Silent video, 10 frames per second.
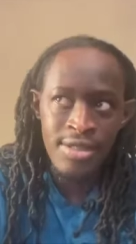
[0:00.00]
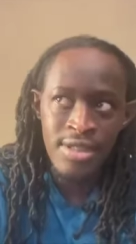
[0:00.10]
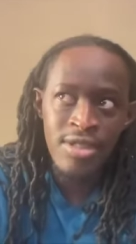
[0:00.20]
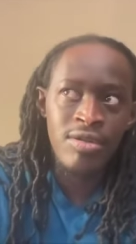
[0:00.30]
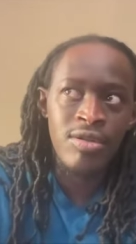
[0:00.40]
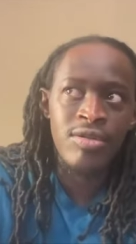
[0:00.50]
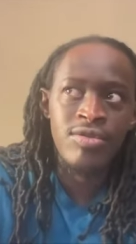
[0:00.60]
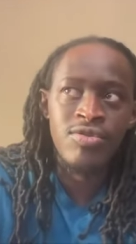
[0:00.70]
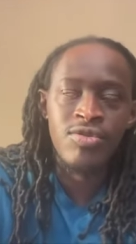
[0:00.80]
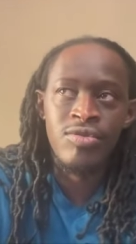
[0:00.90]
it
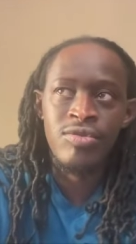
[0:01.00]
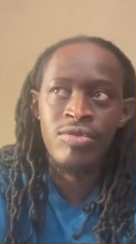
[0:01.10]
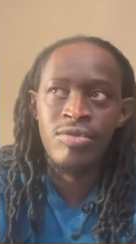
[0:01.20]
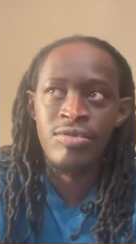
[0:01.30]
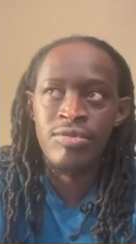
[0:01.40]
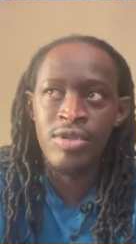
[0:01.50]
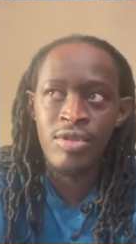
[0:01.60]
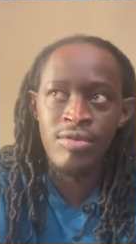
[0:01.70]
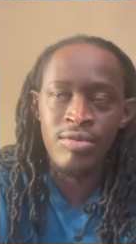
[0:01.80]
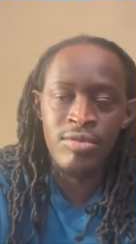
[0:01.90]
growing to
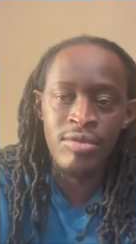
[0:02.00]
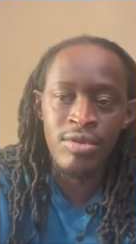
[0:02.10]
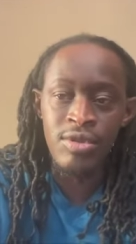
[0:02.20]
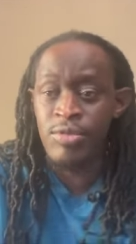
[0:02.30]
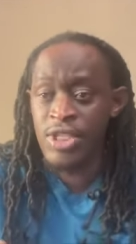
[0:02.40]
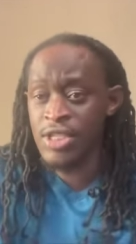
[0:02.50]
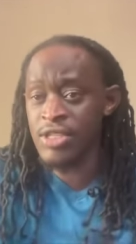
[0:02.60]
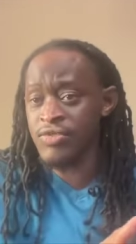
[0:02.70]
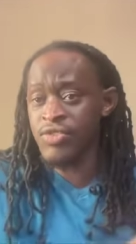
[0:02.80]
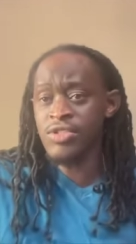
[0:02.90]
so you mean
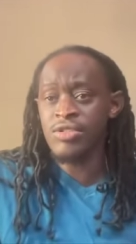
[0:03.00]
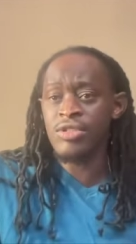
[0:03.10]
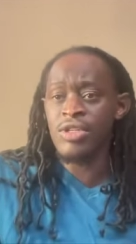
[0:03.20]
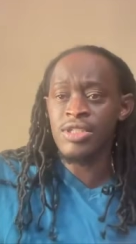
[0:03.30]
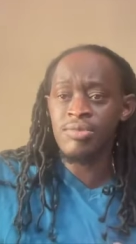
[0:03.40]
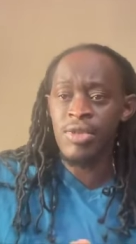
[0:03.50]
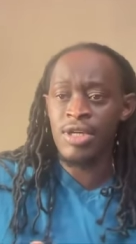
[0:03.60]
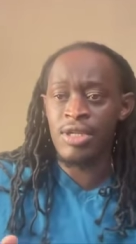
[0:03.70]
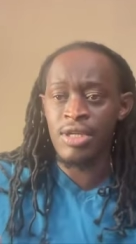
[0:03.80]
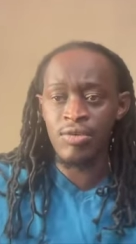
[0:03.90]
individually or as my
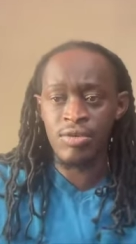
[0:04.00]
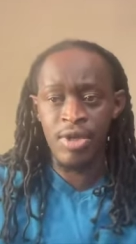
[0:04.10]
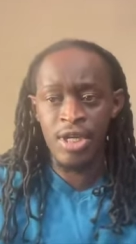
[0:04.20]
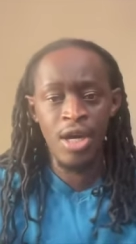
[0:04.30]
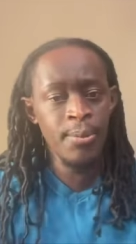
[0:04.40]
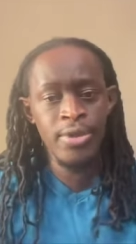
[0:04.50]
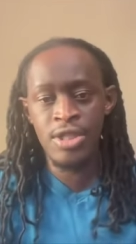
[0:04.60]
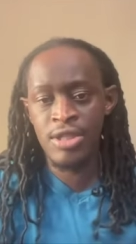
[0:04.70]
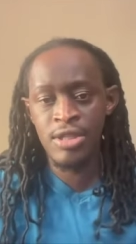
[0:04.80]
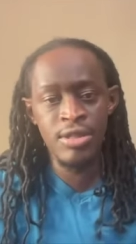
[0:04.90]
like with my
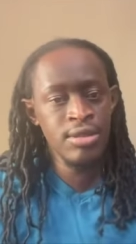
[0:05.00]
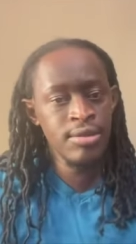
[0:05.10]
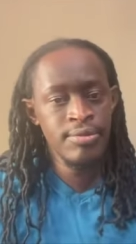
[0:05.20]
company? I